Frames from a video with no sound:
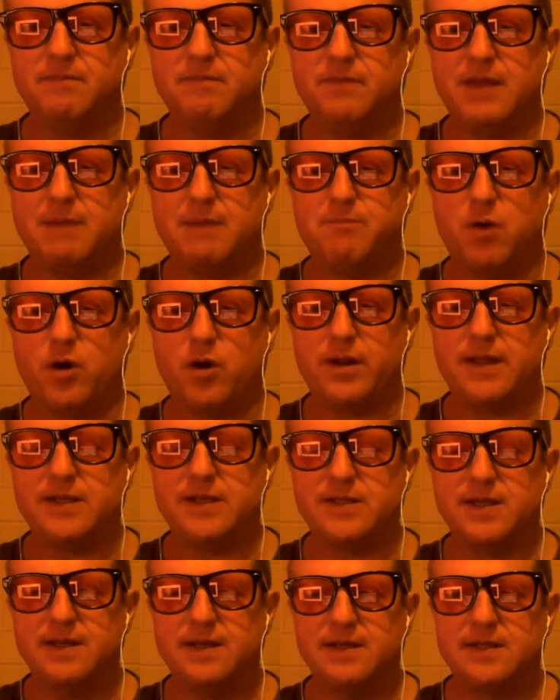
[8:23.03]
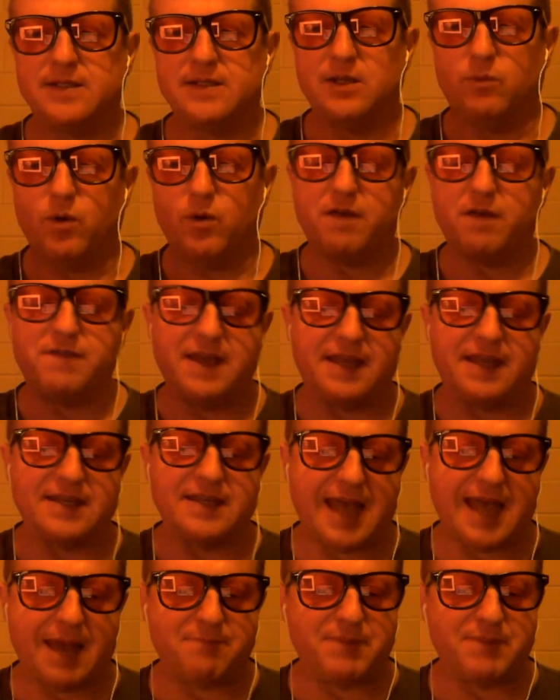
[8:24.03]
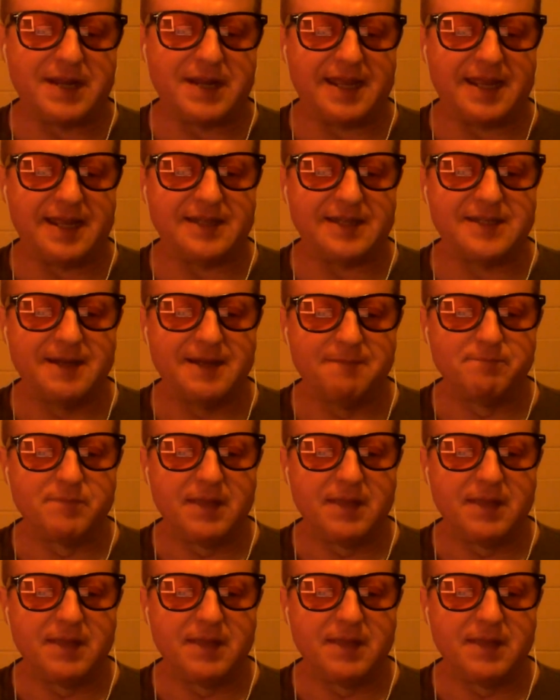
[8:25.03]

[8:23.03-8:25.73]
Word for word: their bodies. So what I think is happening is